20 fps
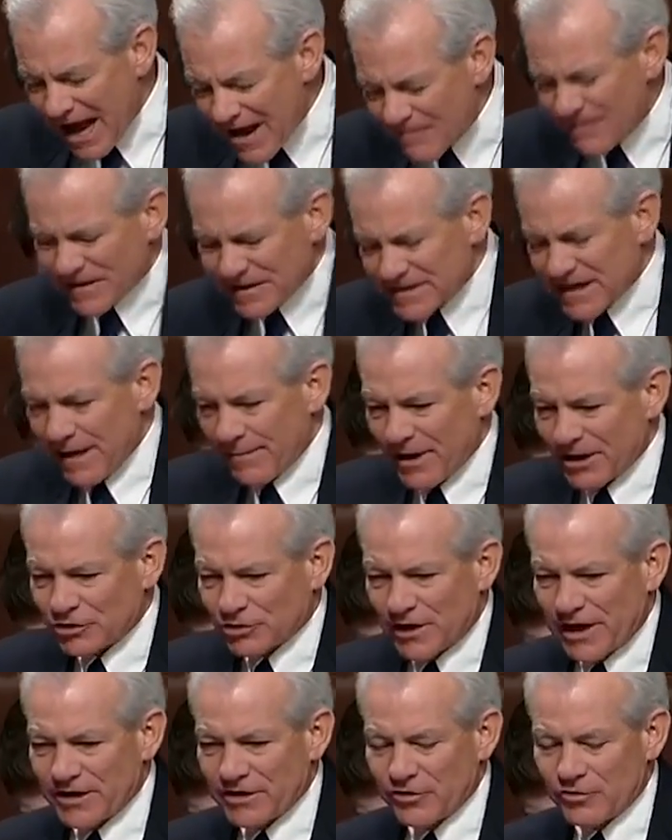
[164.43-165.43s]
every time I
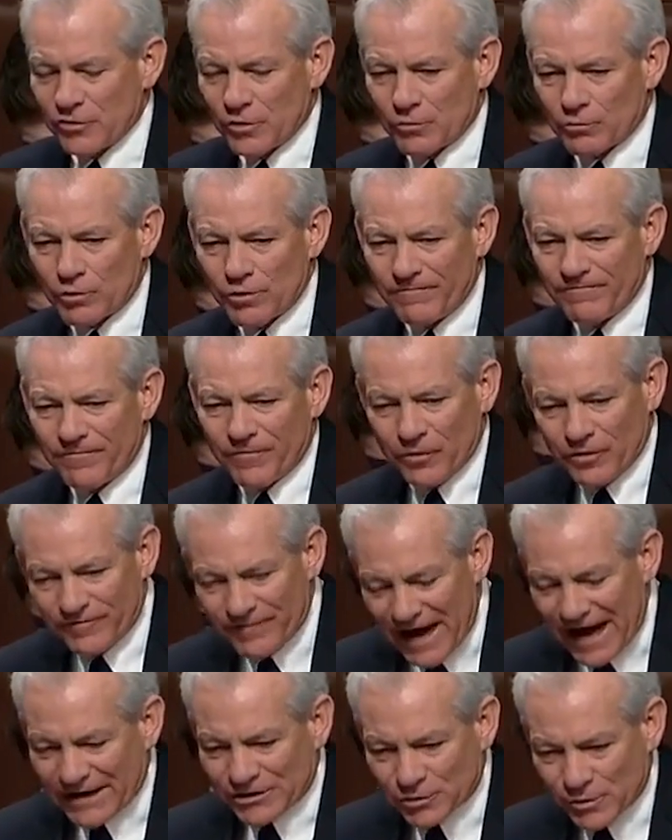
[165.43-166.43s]
tried to do a room full
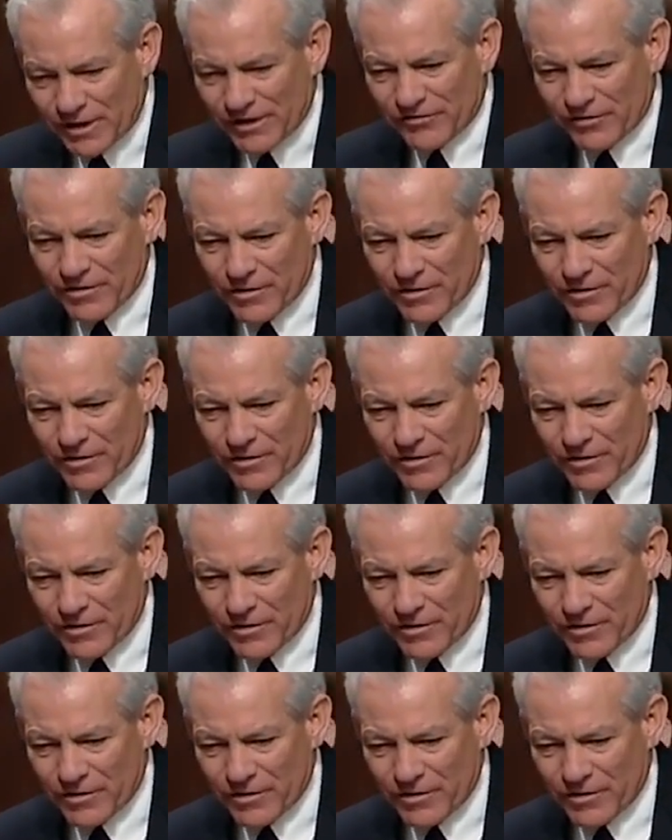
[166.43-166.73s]
of actuaries